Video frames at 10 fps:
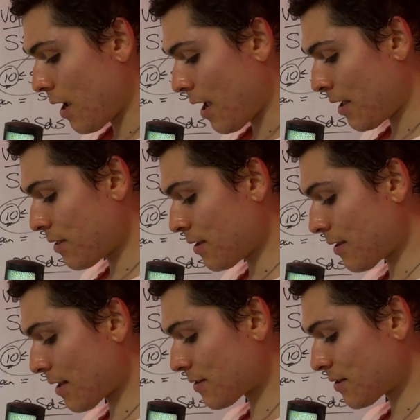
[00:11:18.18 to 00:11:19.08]
I think
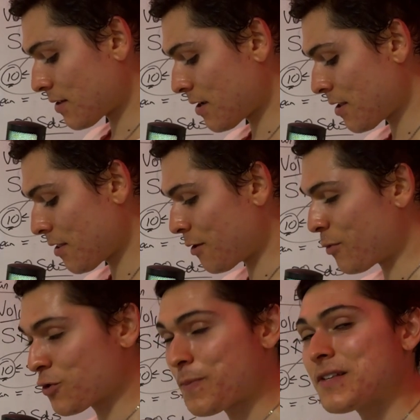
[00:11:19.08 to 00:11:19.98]
that's the
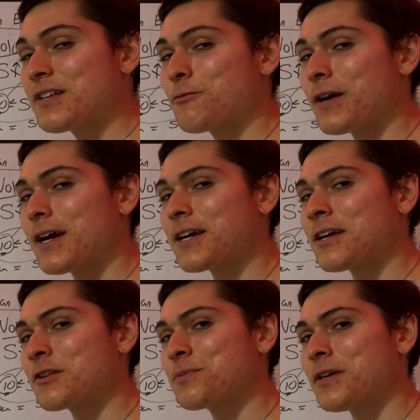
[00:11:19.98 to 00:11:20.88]
most basic way I can
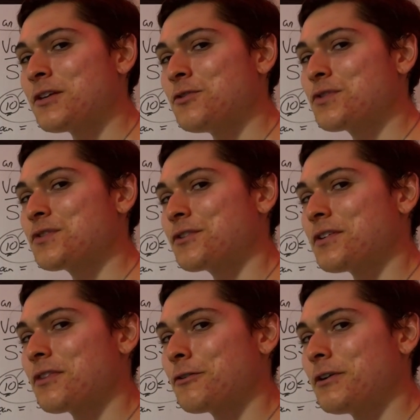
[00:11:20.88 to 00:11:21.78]
explain you
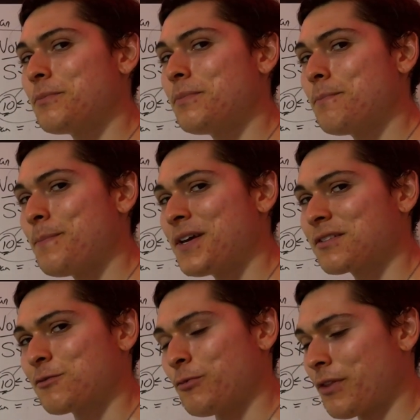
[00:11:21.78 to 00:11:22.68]
circuit theory
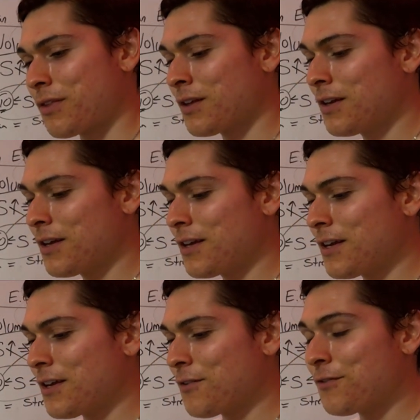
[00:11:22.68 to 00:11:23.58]
mixed with
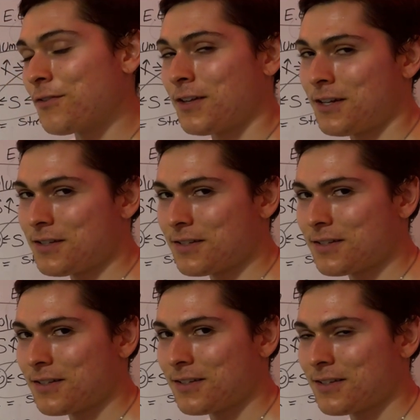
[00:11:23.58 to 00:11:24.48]

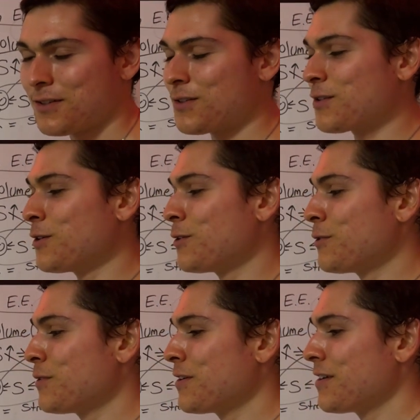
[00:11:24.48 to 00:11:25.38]
fitness.
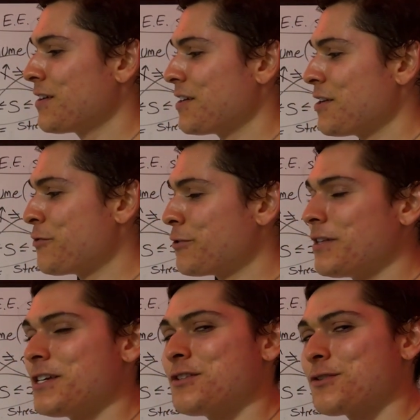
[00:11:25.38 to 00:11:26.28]
So if you
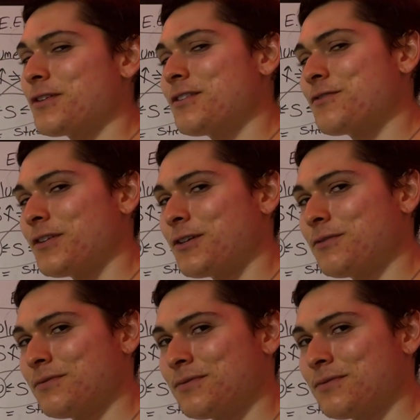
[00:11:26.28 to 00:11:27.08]
really enjoyed this video,